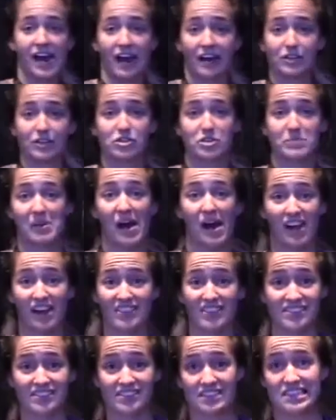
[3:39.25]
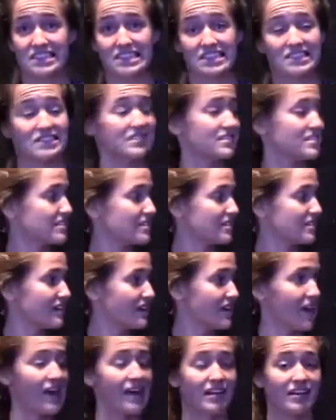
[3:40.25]
actually behind the scenes
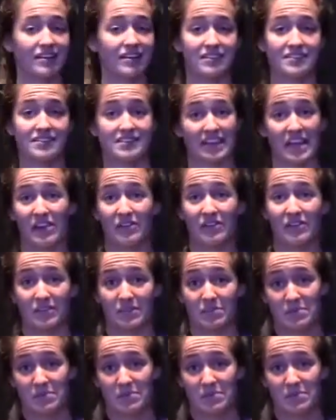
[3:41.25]
and scaring the